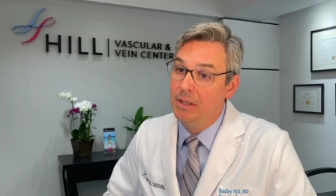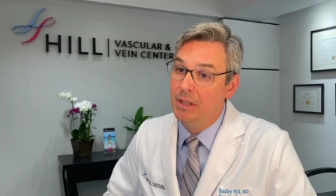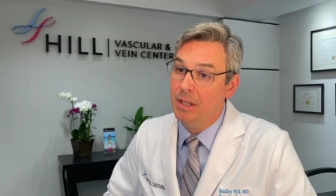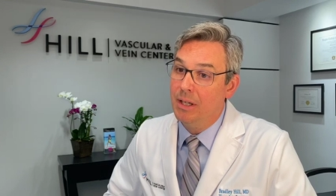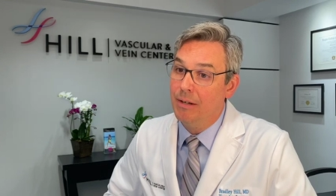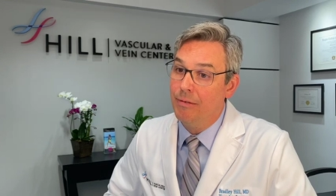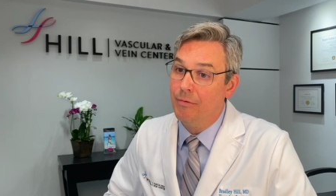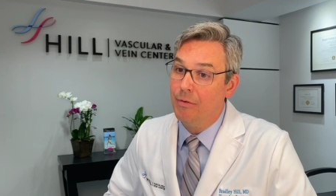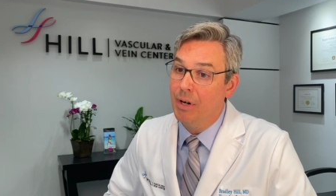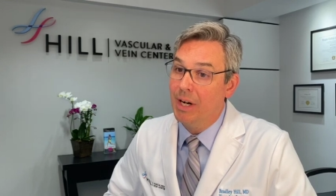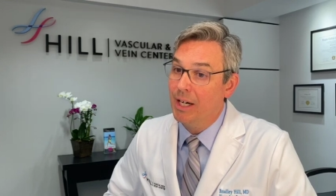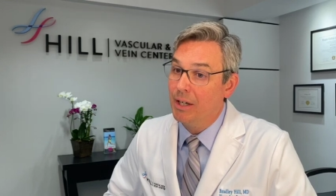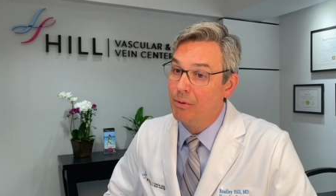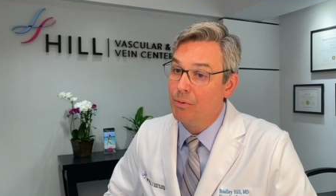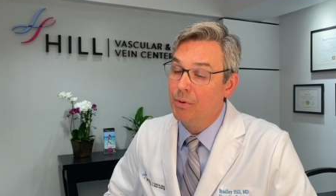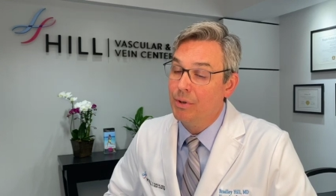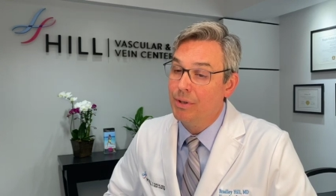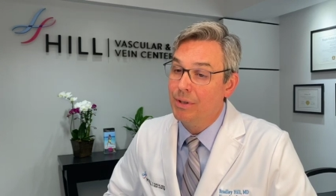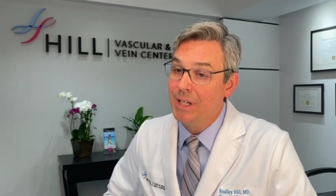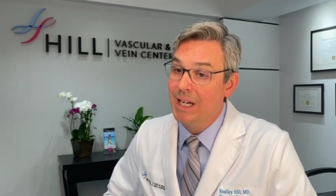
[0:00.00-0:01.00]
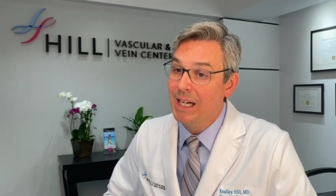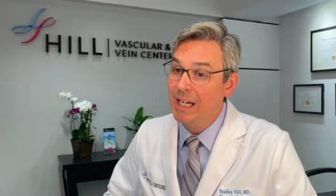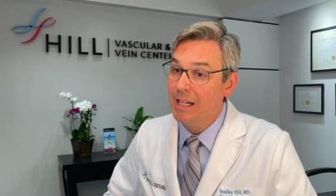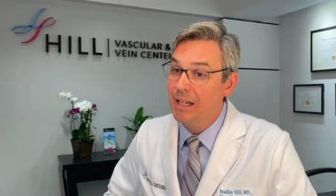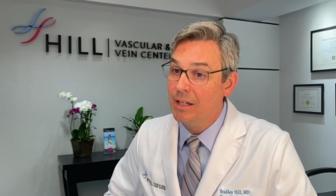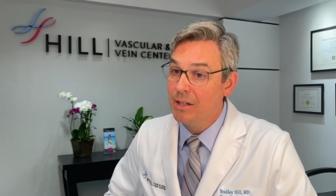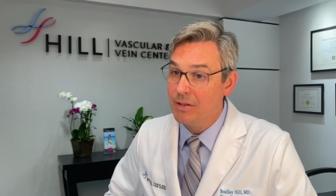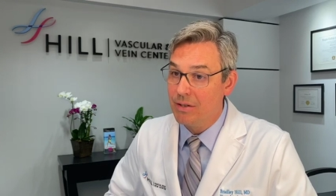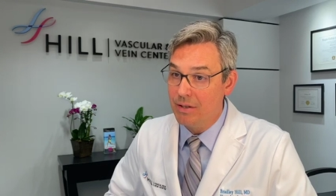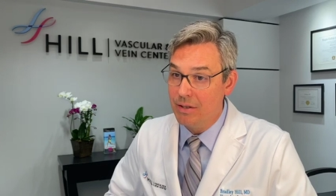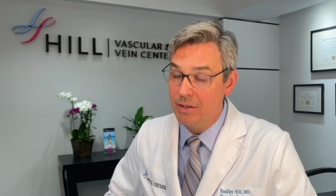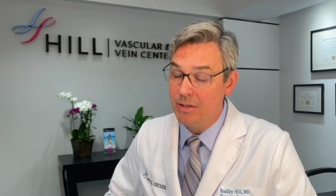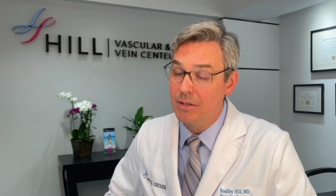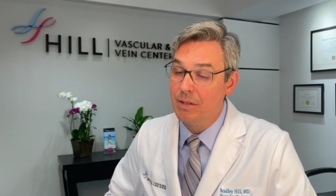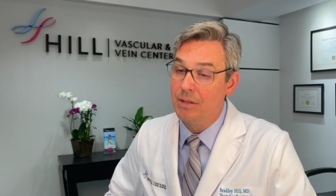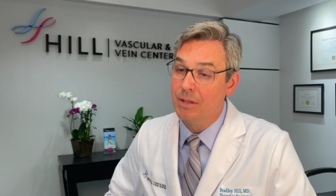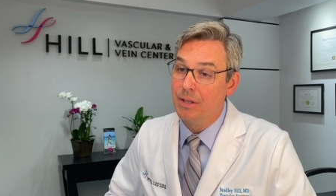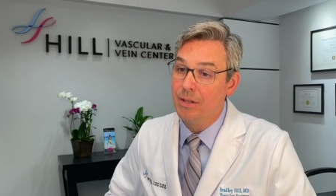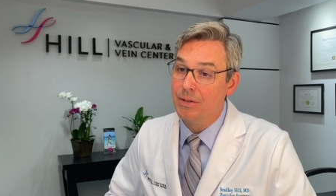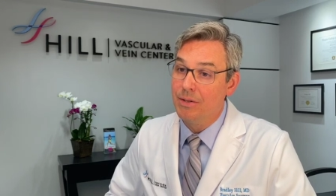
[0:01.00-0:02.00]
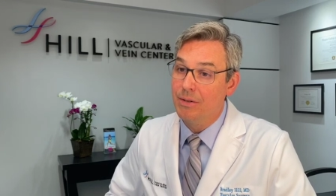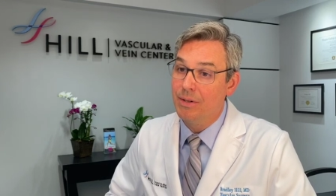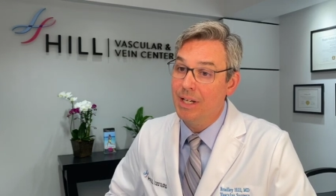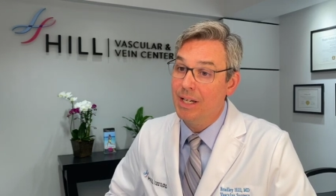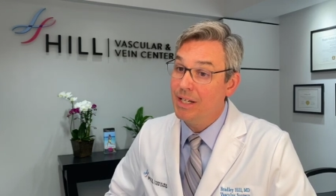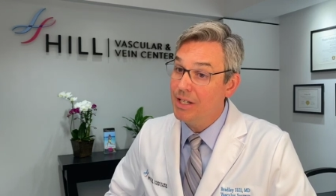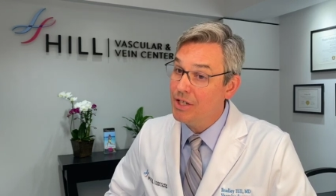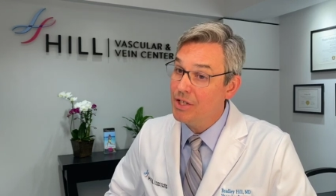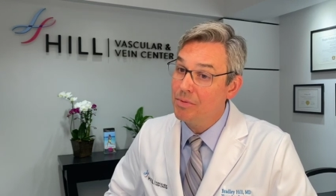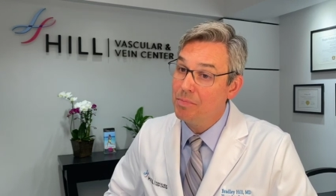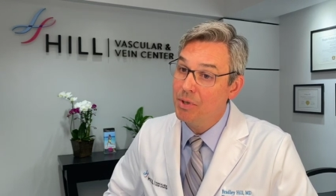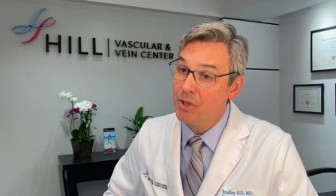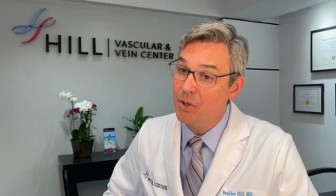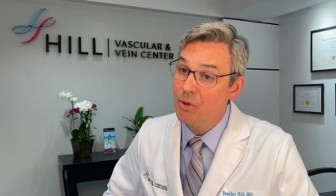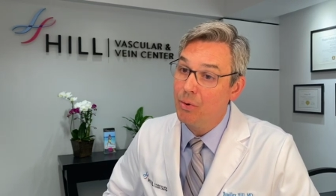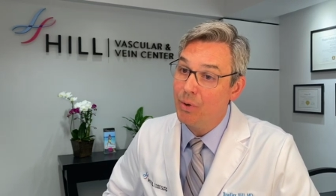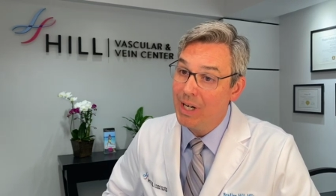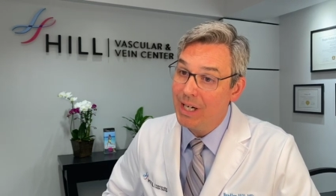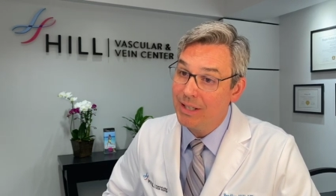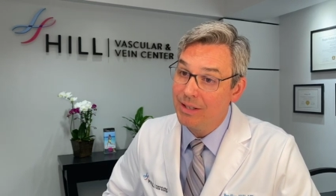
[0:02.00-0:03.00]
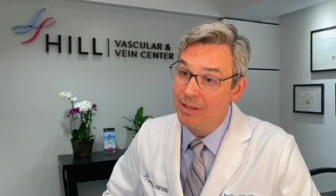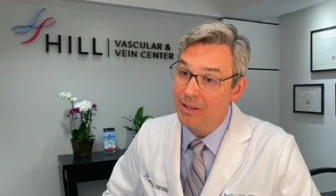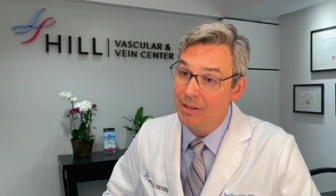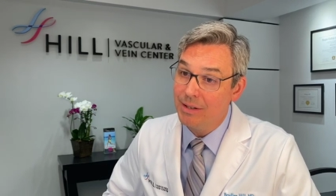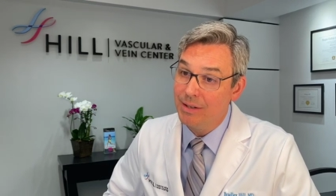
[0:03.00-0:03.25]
uh, for adequate dialysis. And so that needs to be corrected.